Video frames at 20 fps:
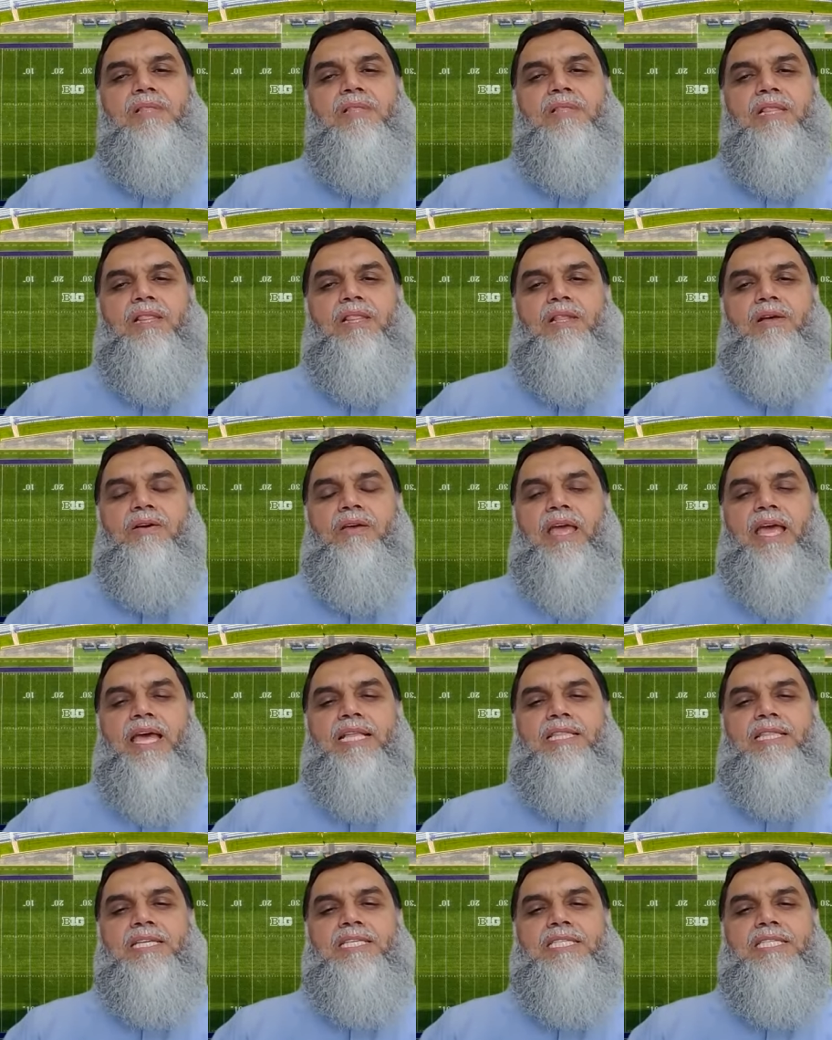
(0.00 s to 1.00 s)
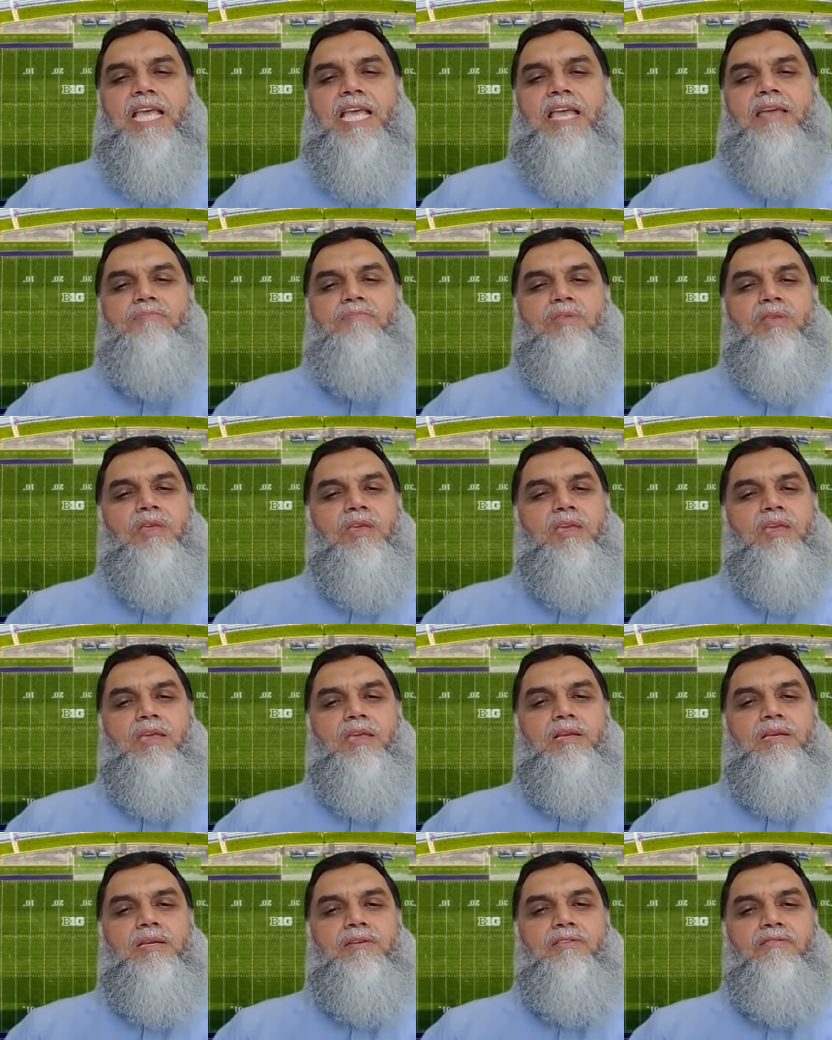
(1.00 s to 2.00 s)
look at the same
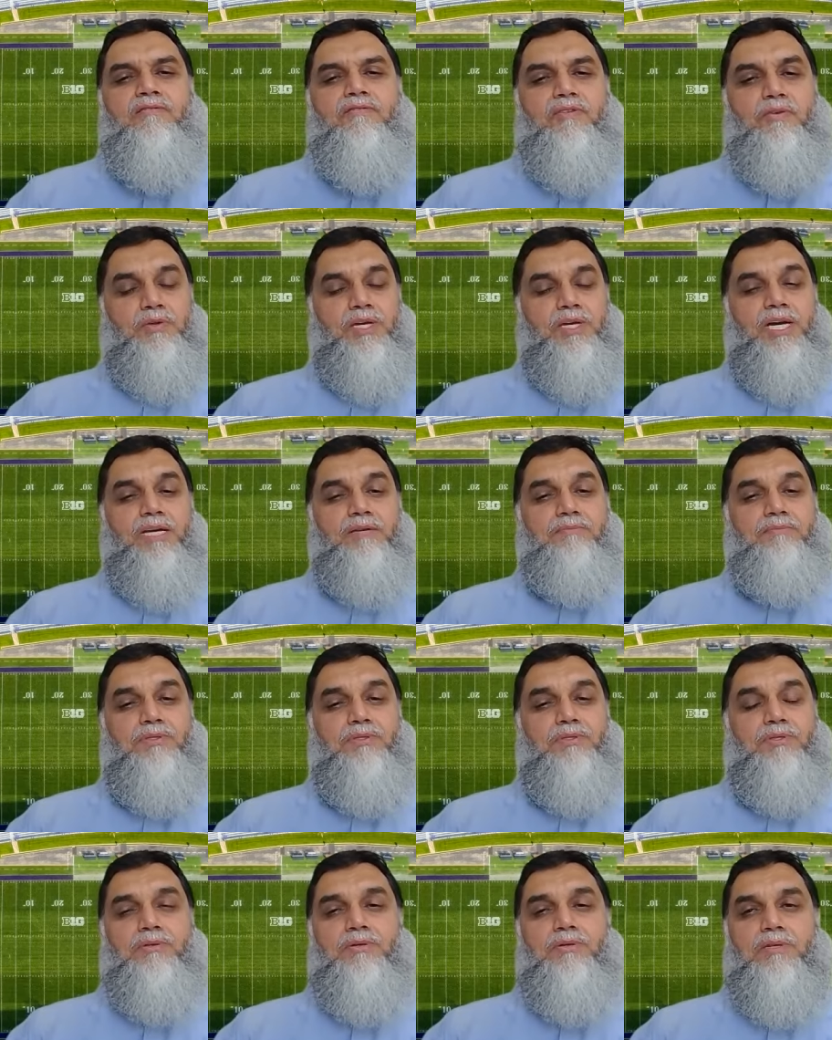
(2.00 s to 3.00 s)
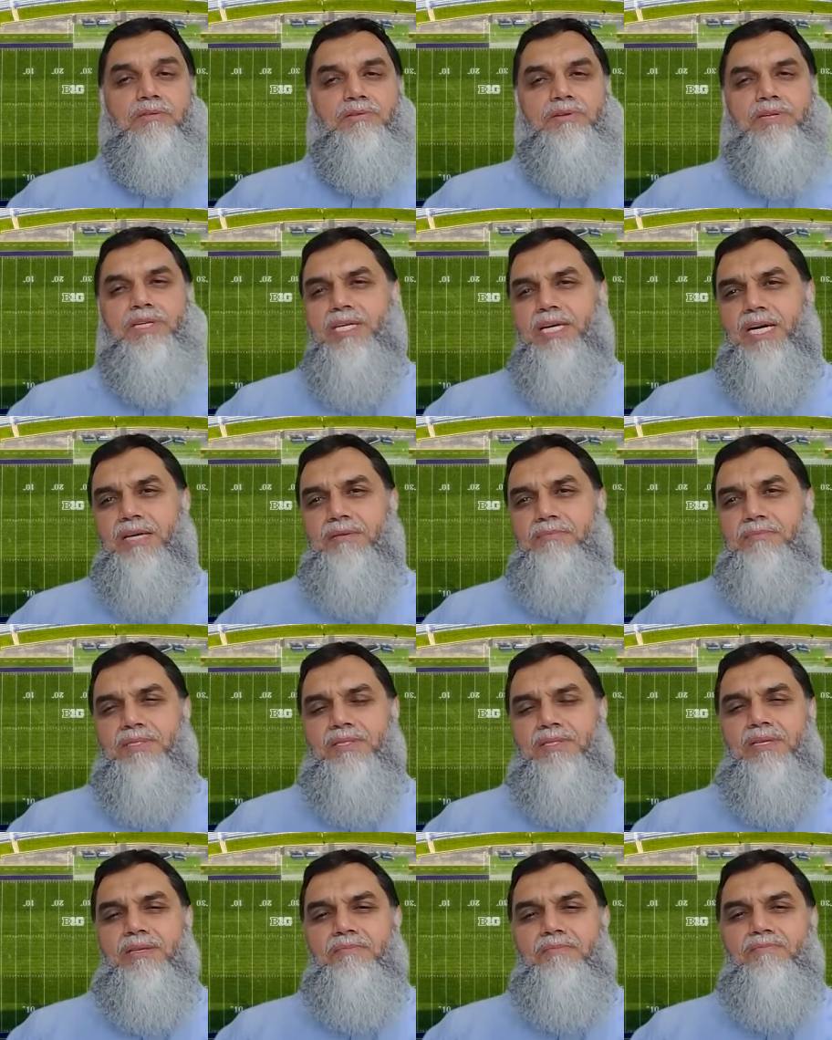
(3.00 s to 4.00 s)
thing a few times, 2 or 3 times,